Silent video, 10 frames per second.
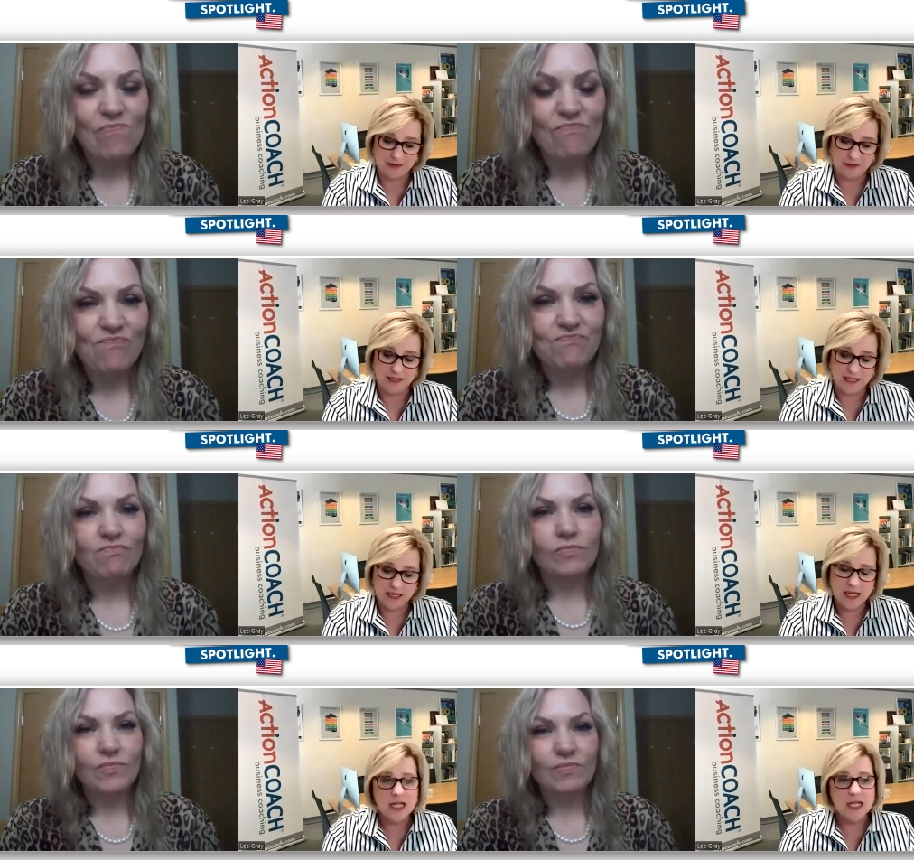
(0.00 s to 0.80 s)
Speaker 1: All
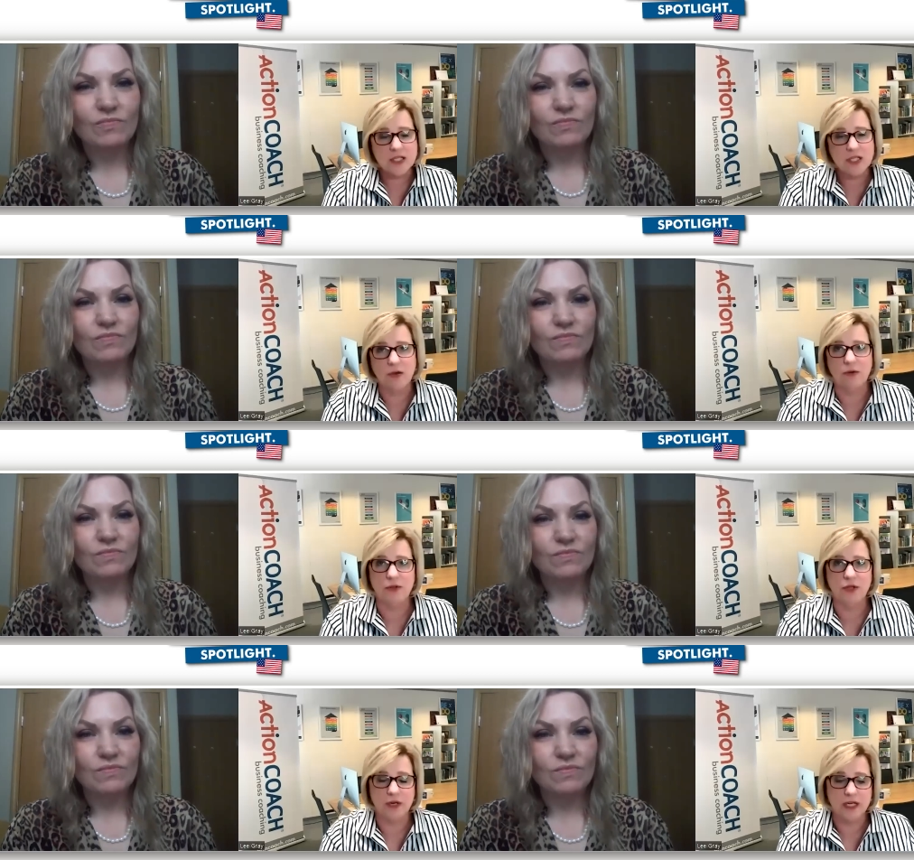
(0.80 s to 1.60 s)
right.
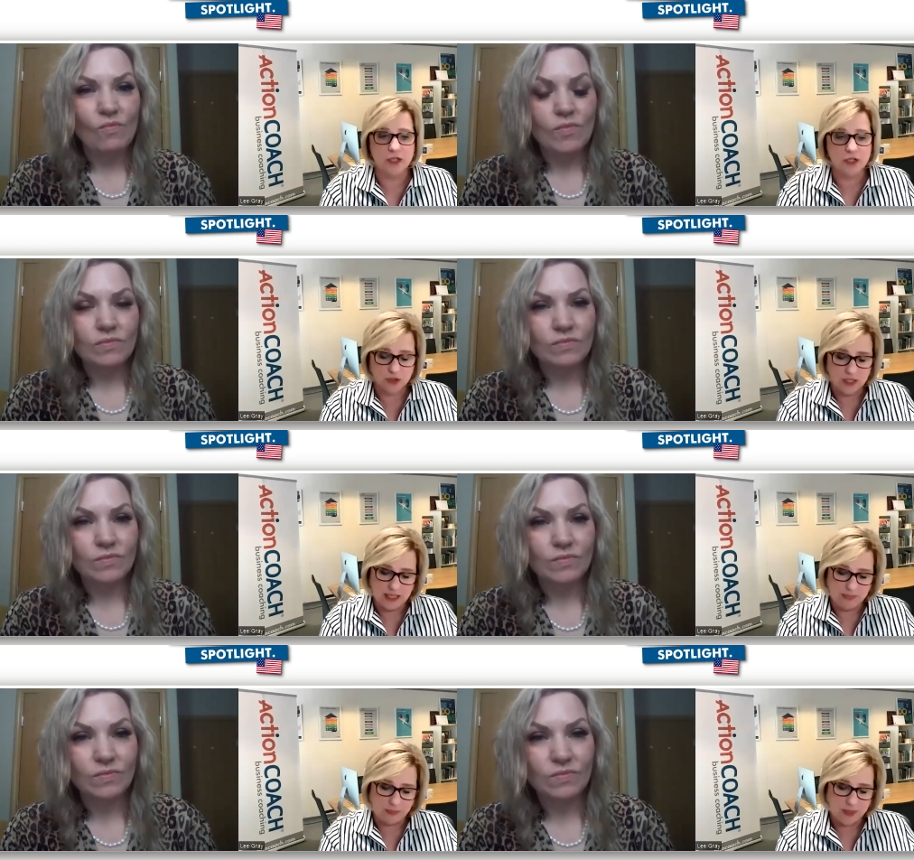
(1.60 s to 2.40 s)
So your
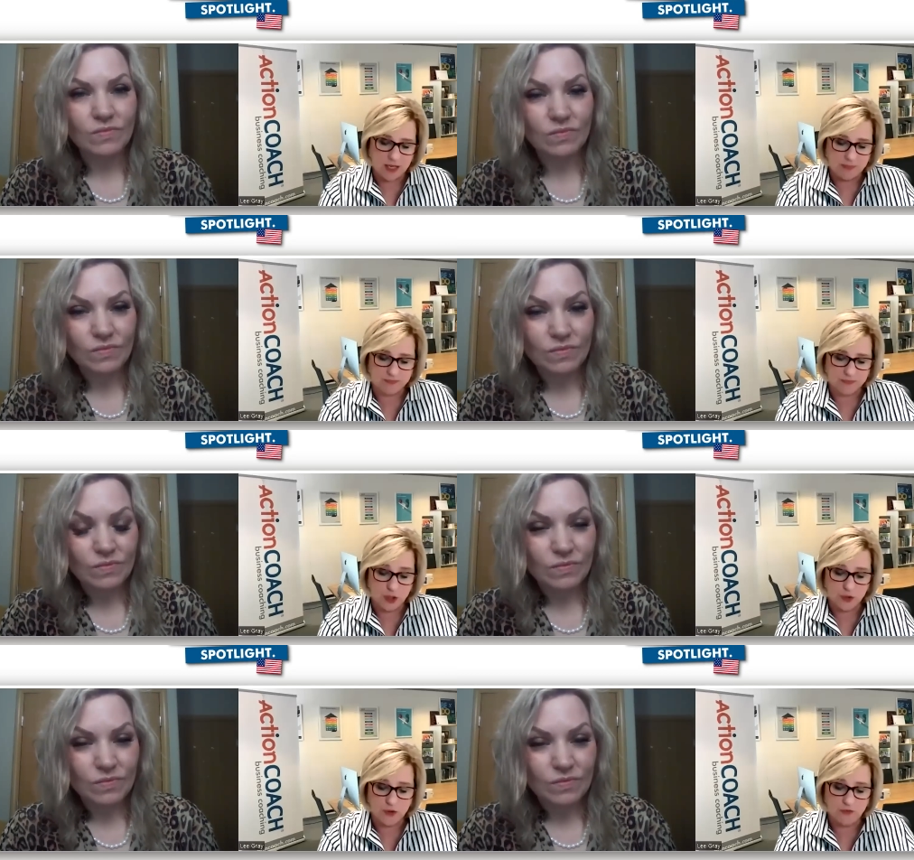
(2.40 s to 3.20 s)
industry,
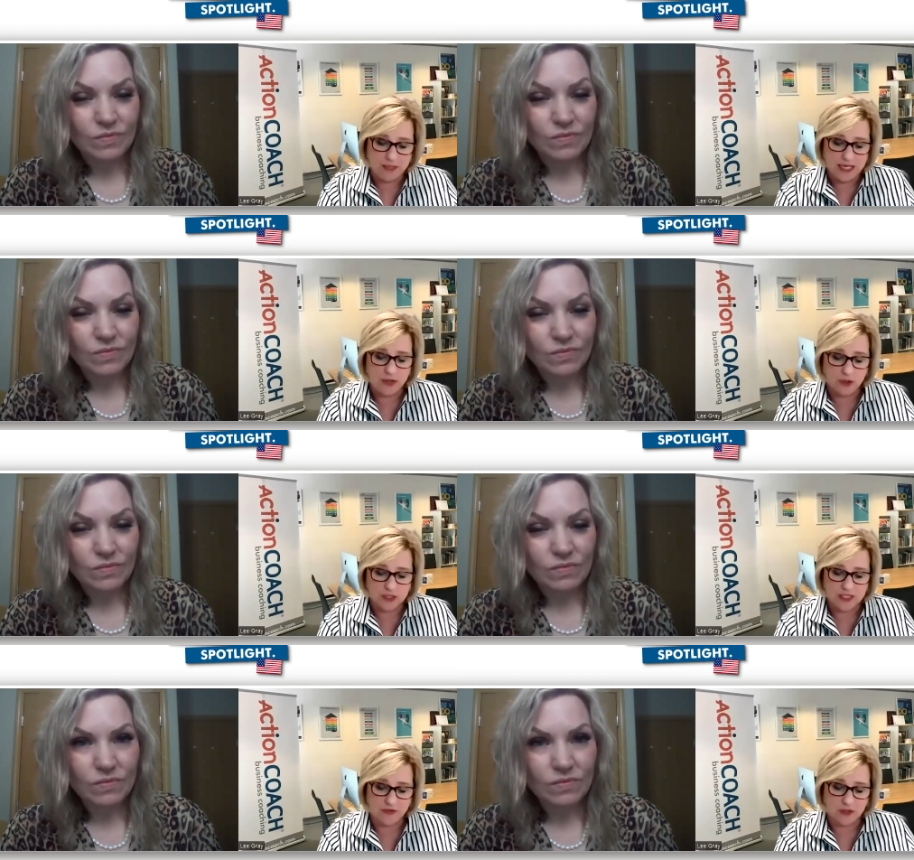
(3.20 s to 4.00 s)
you're you've been in
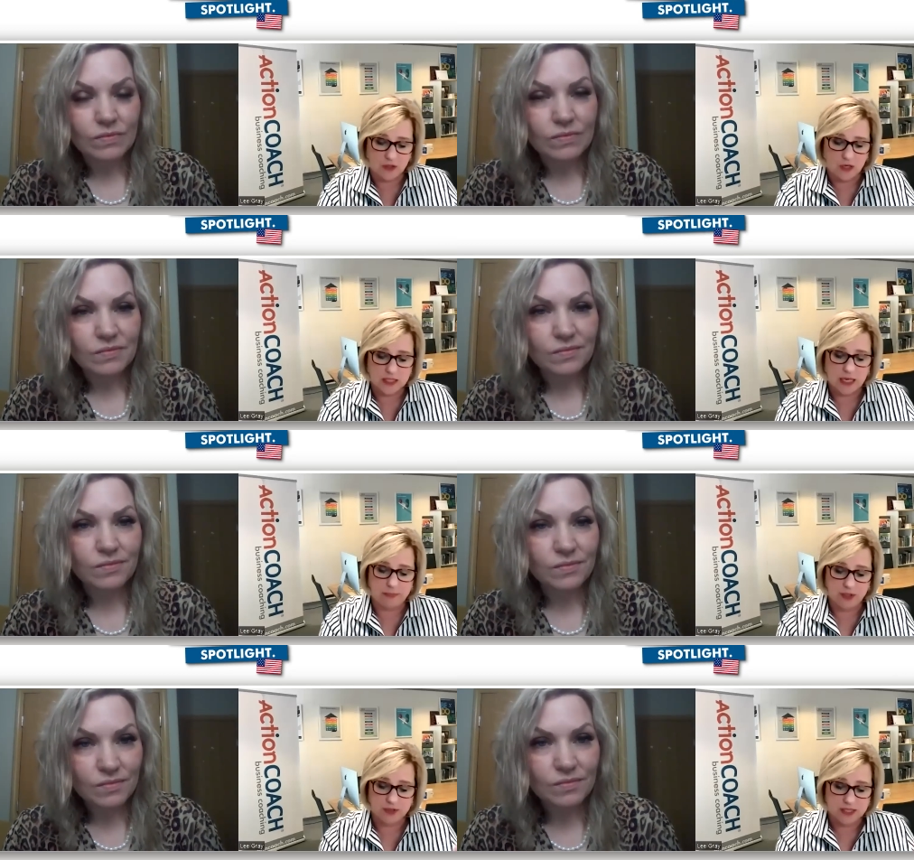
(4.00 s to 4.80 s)
nursing for a long
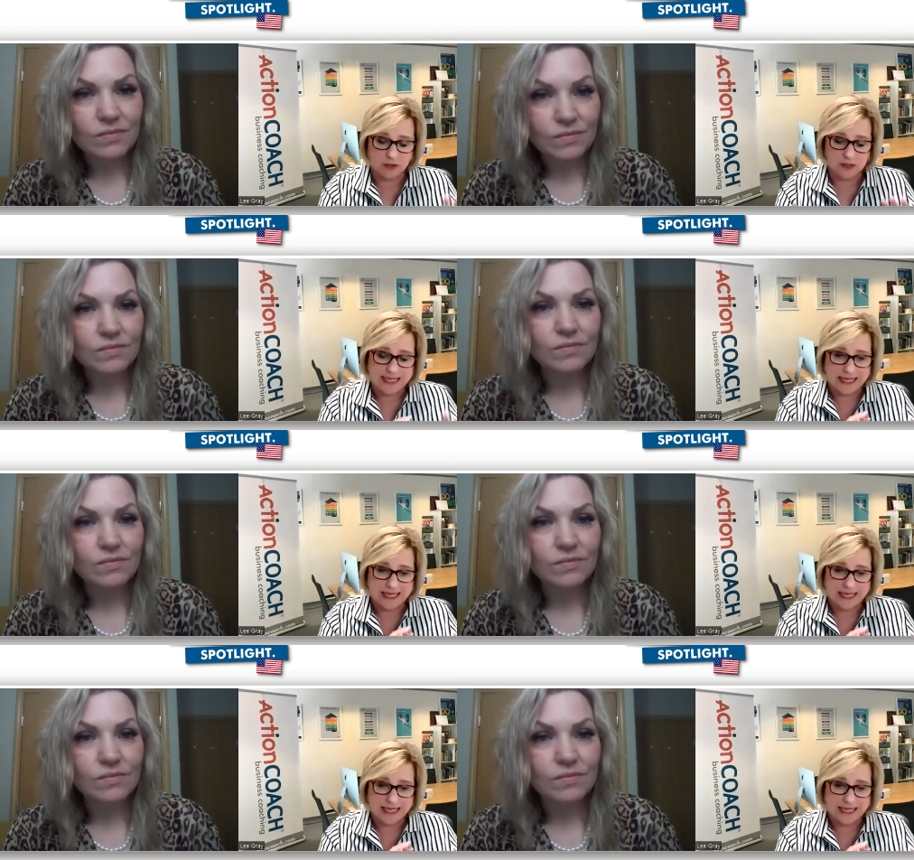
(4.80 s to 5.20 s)
time, and you still